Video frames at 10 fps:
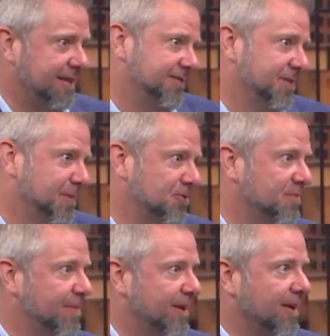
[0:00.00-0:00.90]
out and gives them a
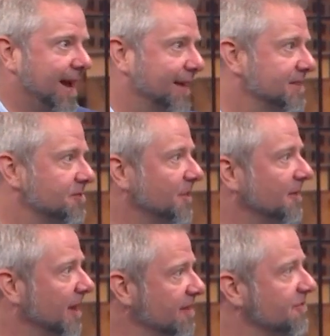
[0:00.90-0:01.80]
little bit better guidance
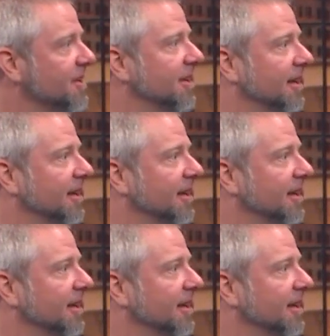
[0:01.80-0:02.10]
throughout life.